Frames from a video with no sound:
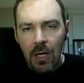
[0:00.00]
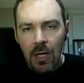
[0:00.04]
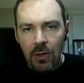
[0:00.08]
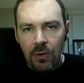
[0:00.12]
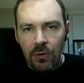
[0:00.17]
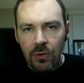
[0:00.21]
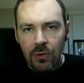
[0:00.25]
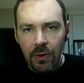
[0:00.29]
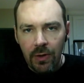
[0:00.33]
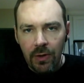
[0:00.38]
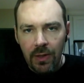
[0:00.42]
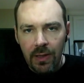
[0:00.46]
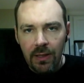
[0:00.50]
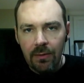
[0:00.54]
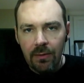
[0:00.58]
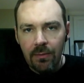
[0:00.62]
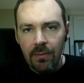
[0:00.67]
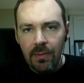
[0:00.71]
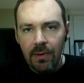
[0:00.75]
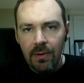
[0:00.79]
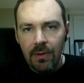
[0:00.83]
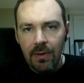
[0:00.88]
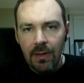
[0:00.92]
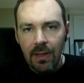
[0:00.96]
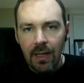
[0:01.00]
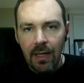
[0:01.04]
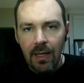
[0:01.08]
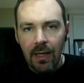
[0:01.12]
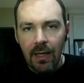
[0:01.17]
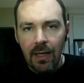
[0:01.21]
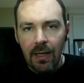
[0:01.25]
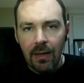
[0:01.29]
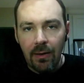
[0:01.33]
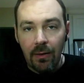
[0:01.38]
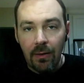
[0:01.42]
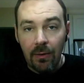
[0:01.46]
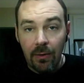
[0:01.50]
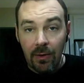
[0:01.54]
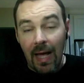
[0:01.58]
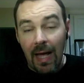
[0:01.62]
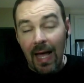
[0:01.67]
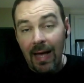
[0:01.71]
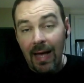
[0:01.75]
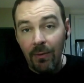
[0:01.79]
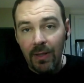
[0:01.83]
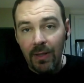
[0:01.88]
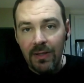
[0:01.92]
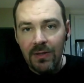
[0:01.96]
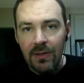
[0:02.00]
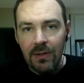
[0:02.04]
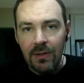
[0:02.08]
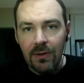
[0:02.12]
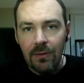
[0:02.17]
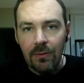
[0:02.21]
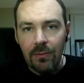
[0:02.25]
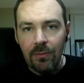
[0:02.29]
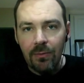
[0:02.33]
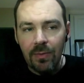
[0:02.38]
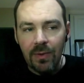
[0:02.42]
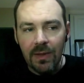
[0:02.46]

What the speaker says: Trillium, or I went to,